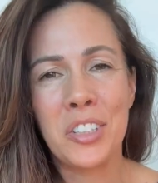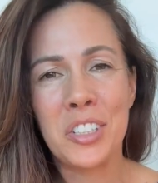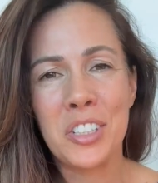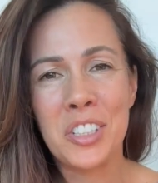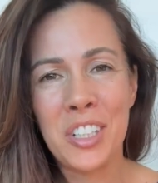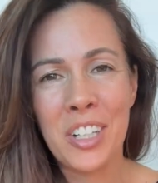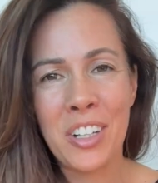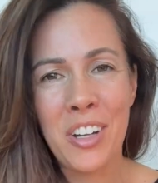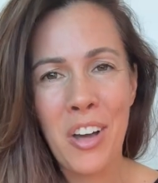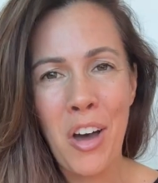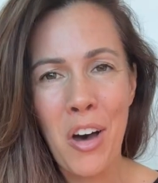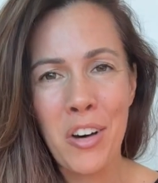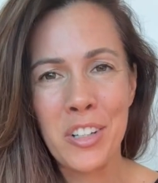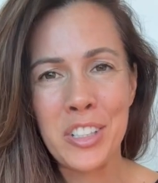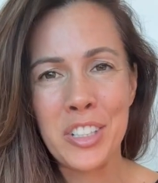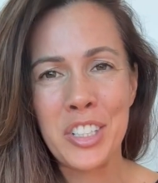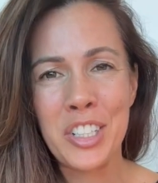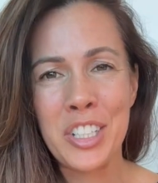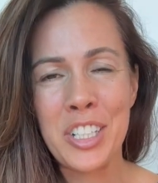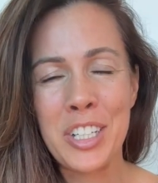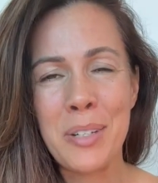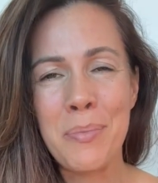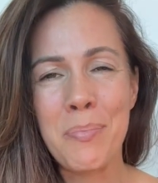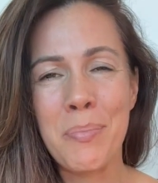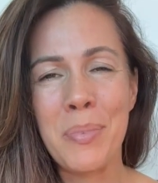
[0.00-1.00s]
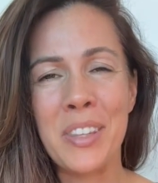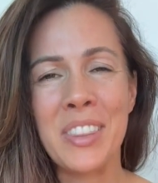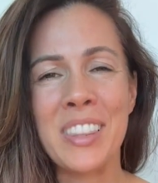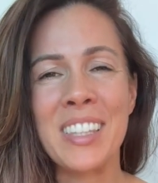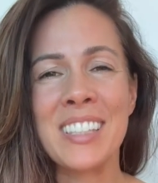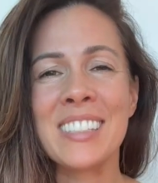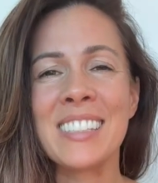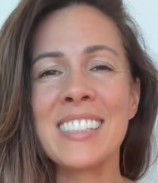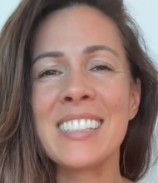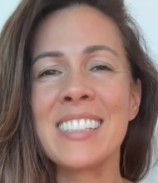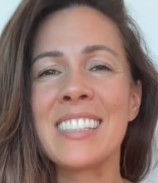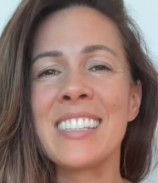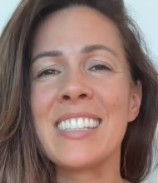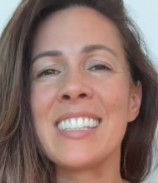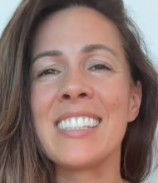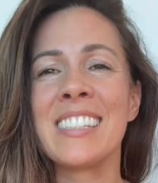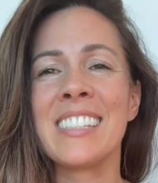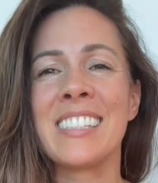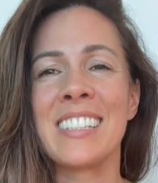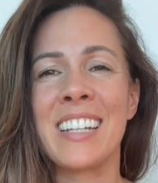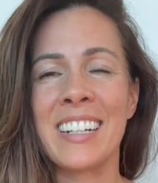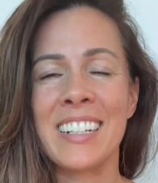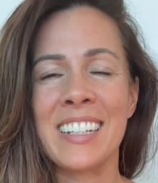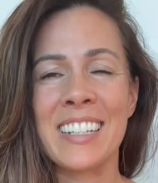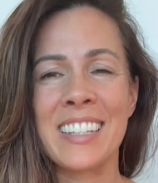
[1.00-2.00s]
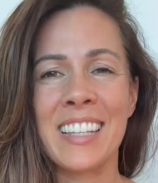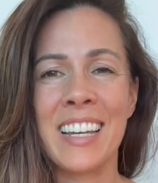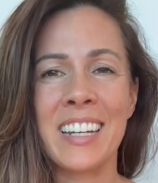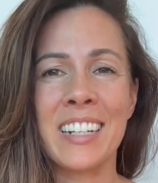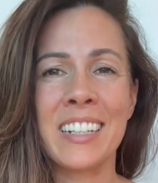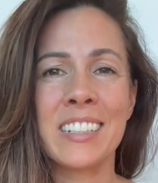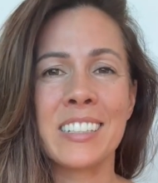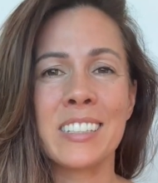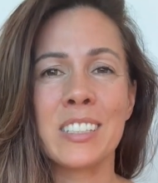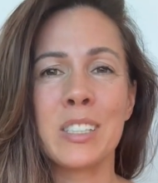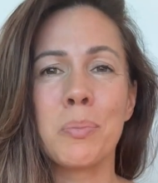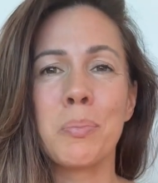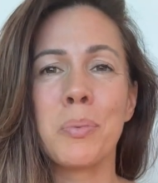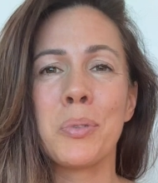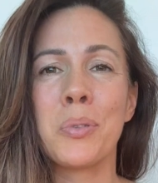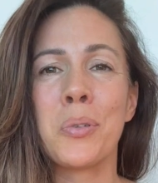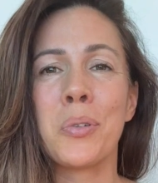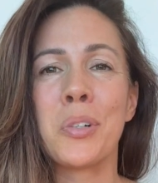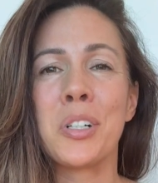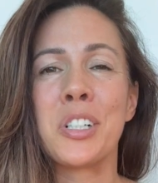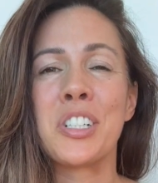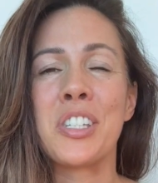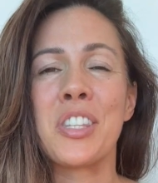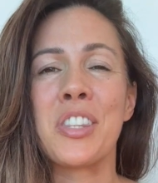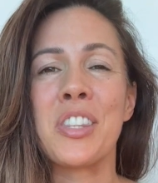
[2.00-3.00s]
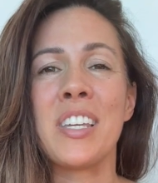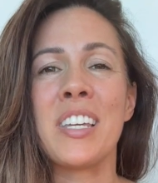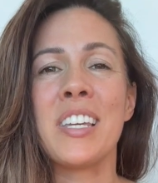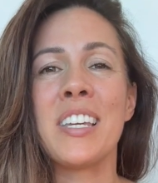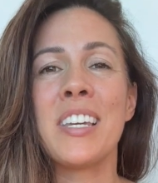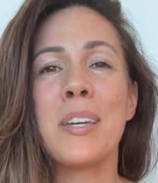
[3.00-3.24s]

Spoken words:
psychology, but this is the study that explores the